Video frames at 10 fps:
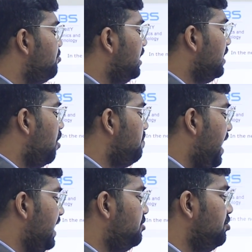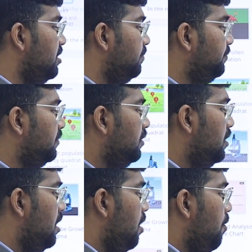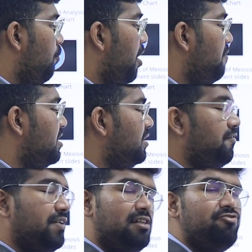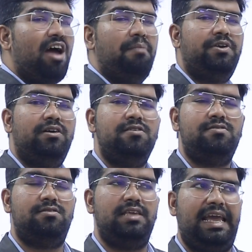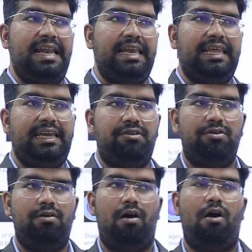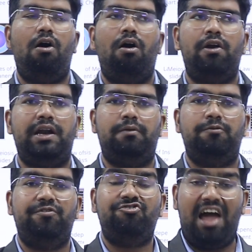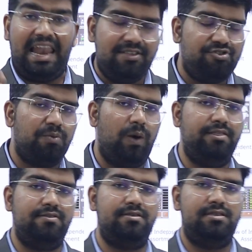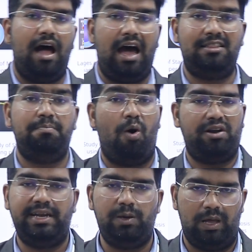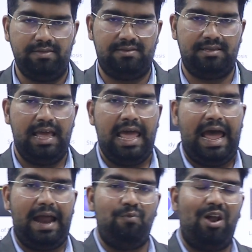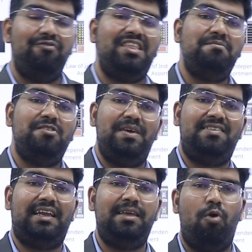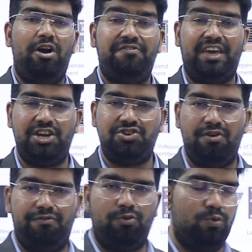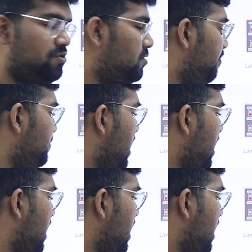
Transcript: as you click on biology, one of the difficult chapters in NEET or challenging ones are the botany ones. And one of them is basically modification of roots.